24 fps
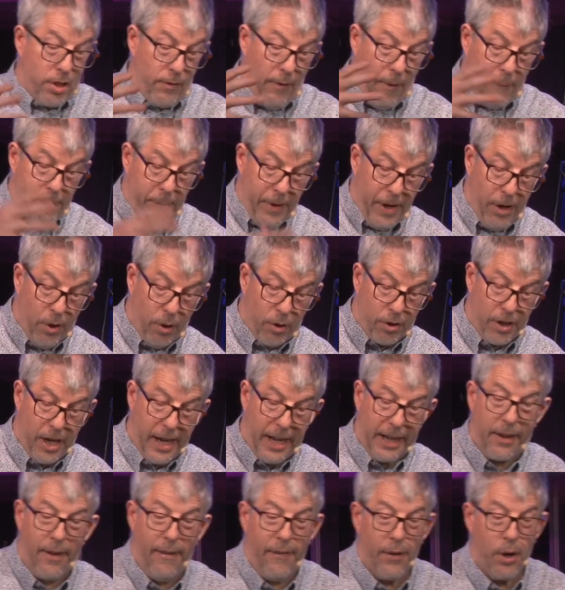of a
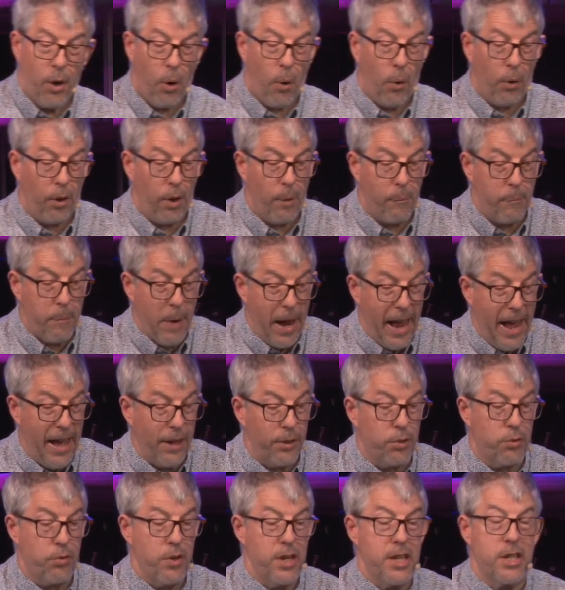building or the
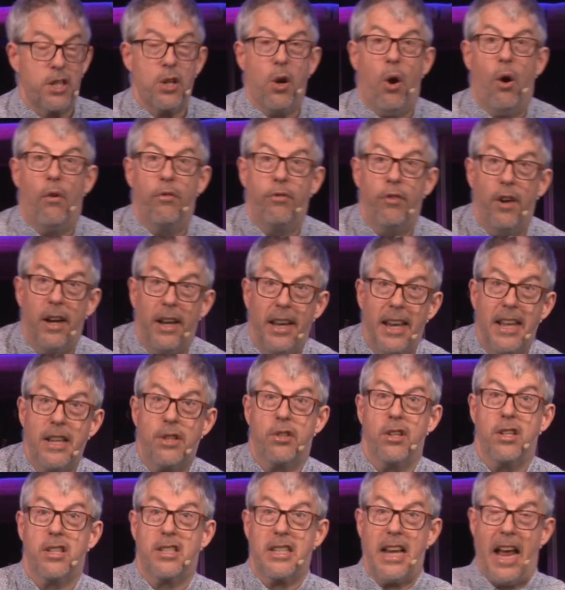boundaries of
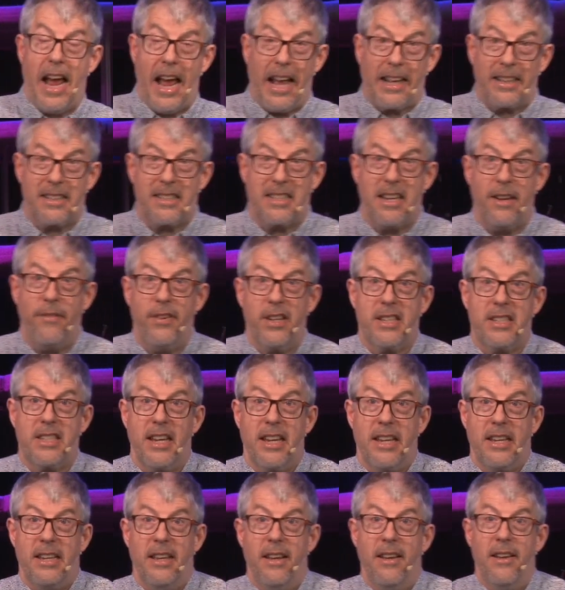religious
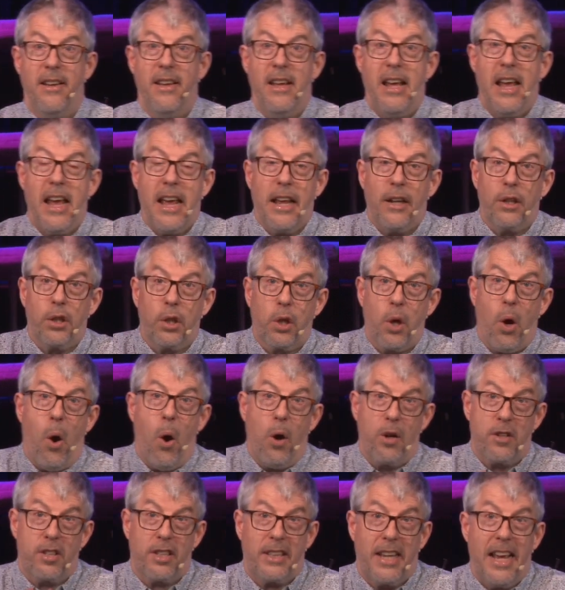activity. In
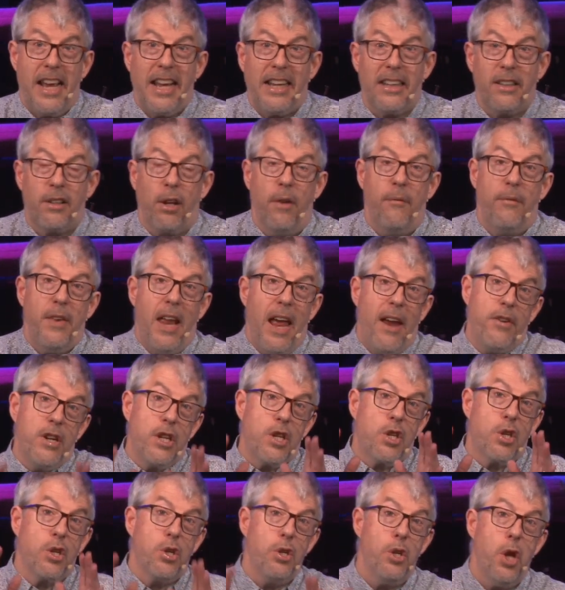God's kingdom, there
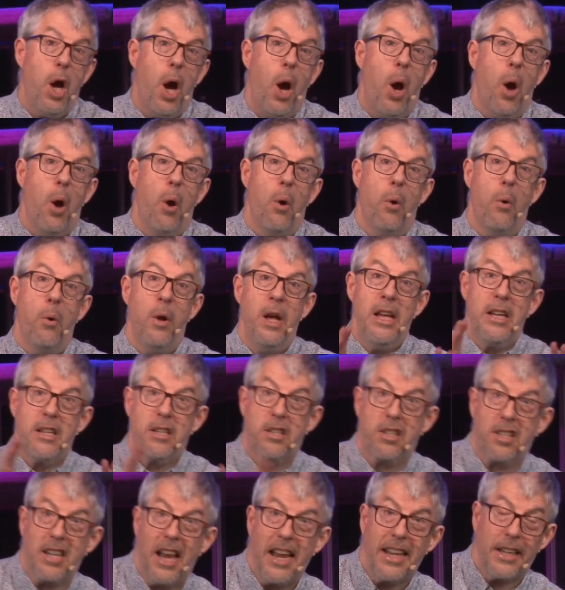is no
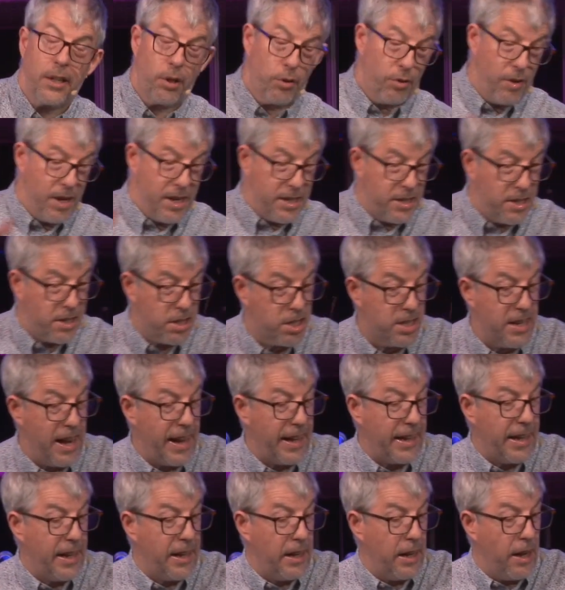sacred
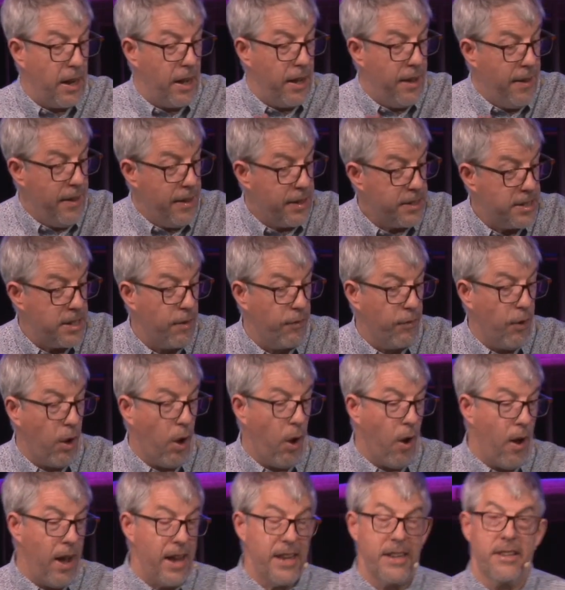secular
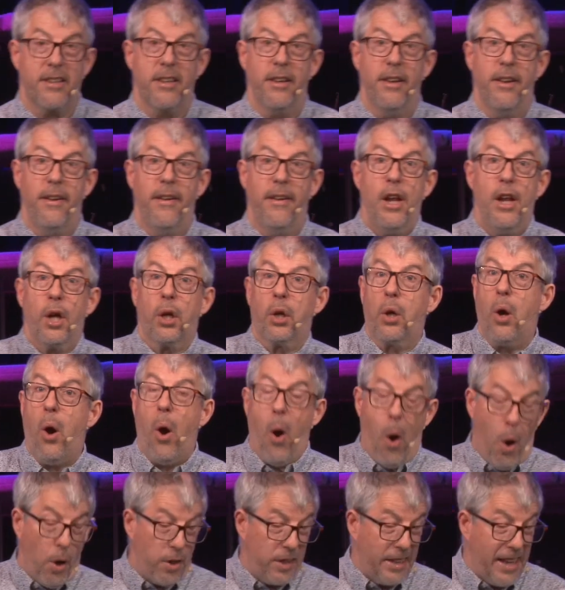divide.
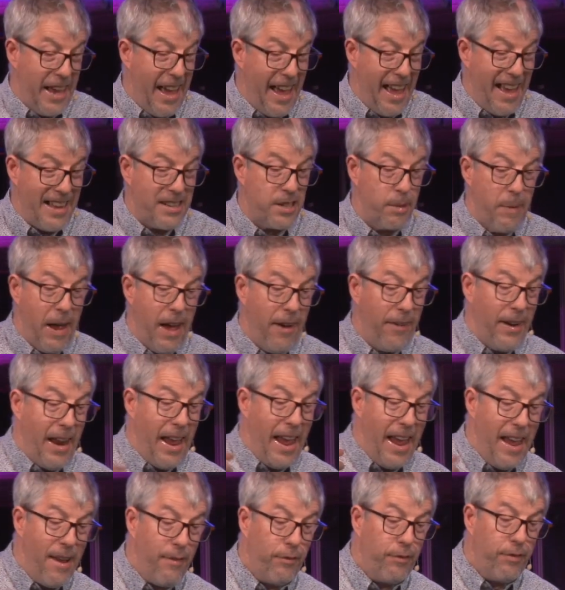God cares about
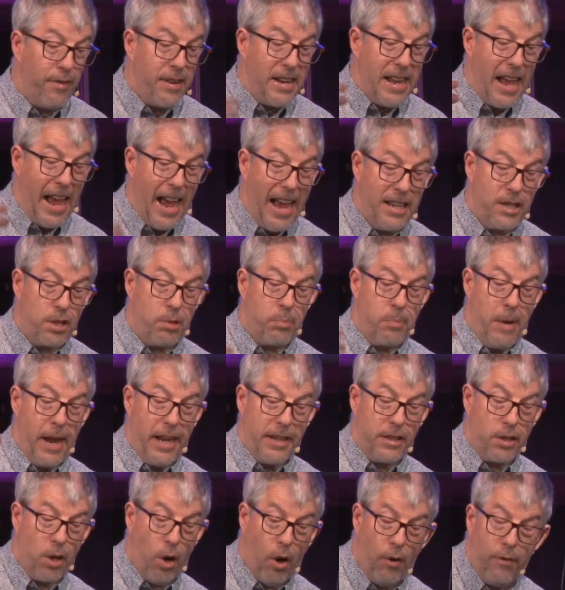every
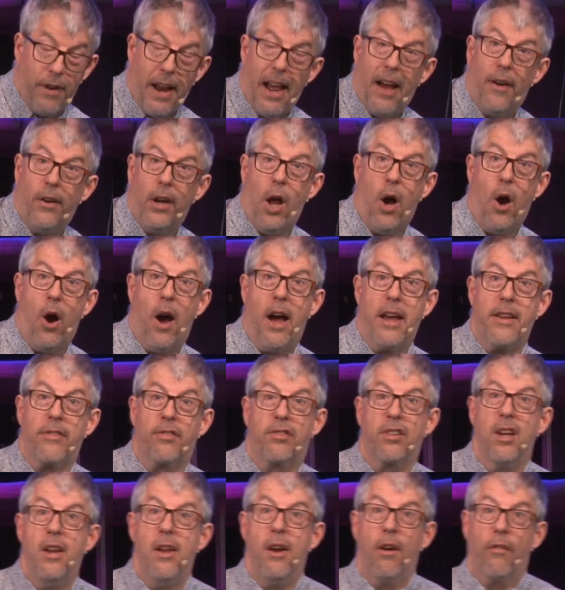aspect of our
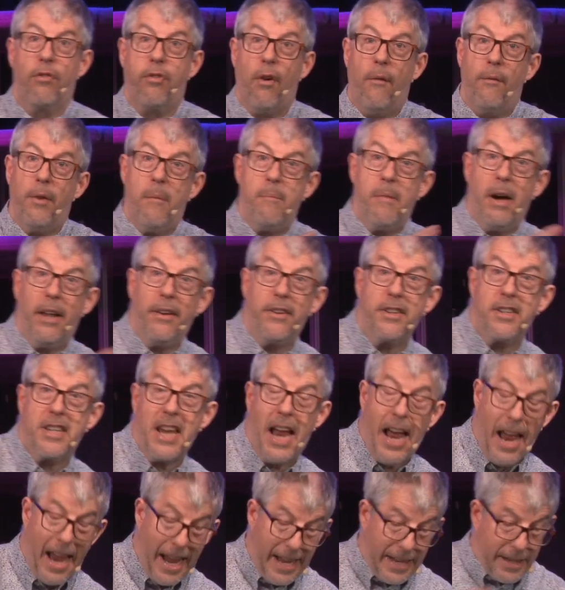lives, from the
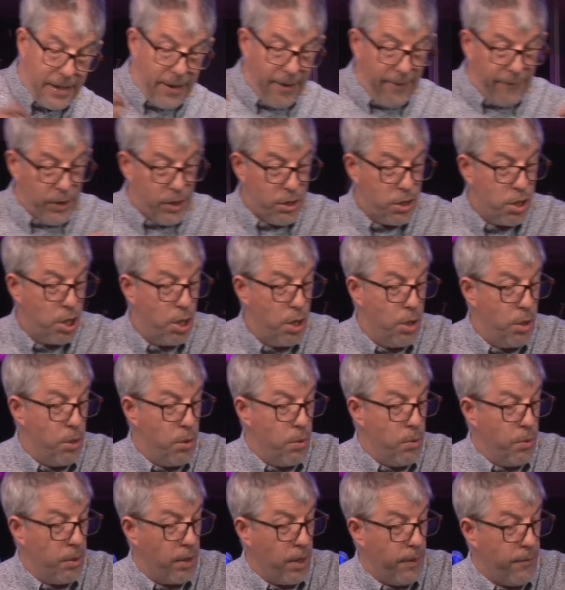mundane
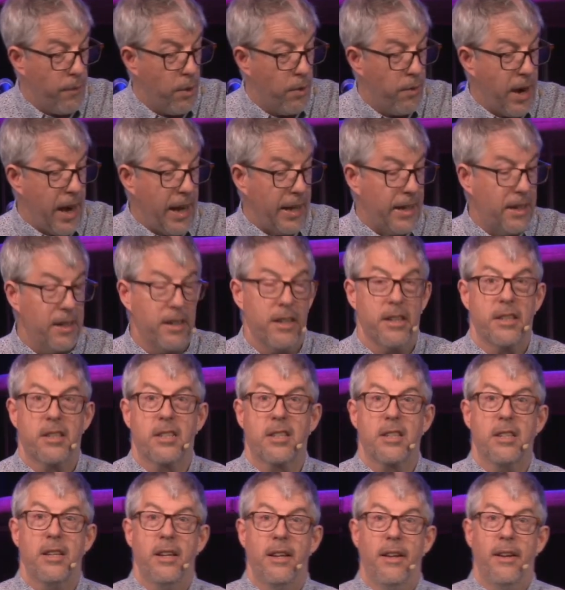to the
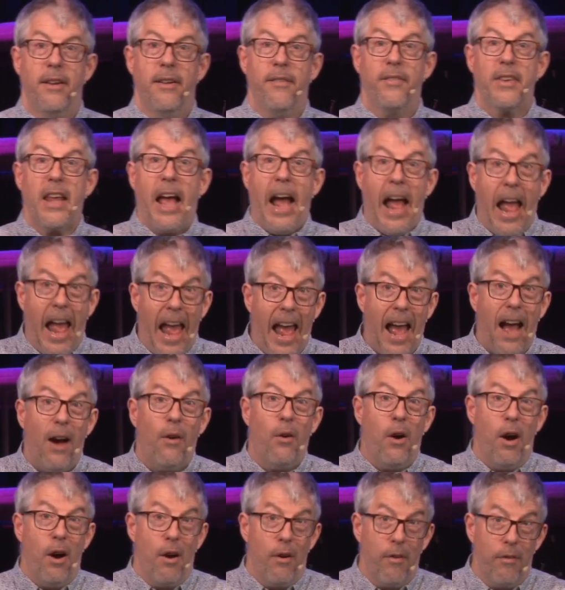miraculous.
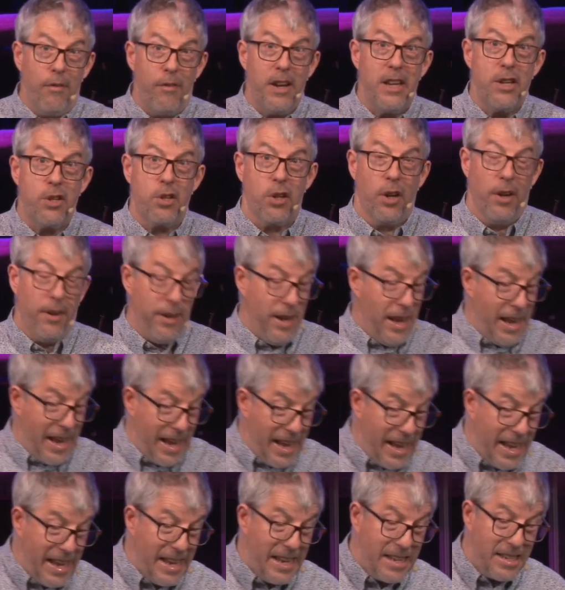Our vision
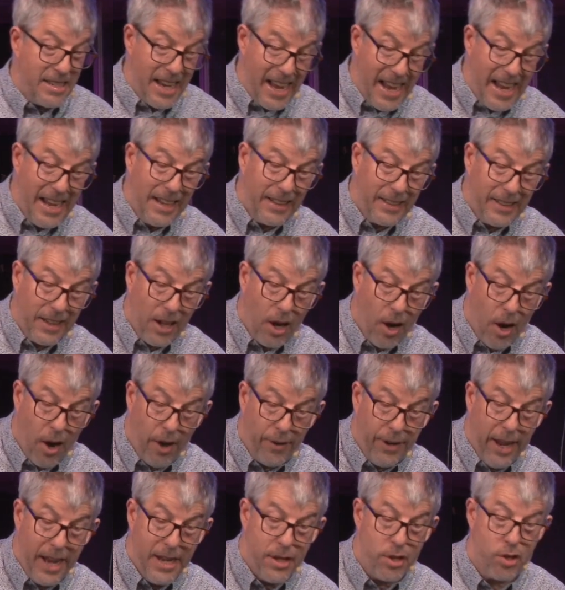is
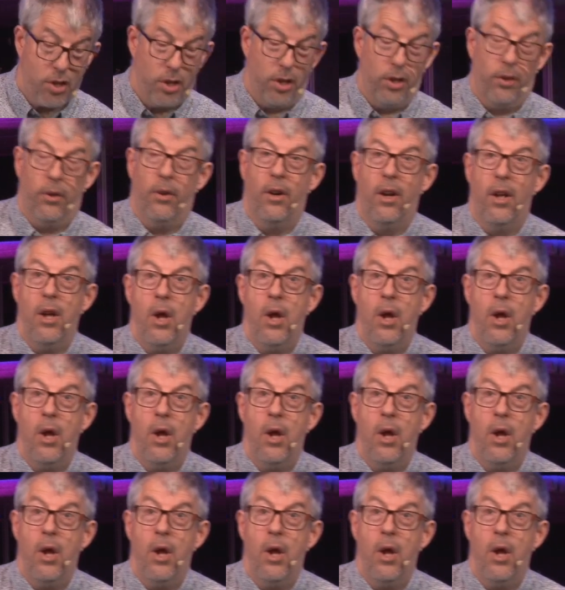incarnational.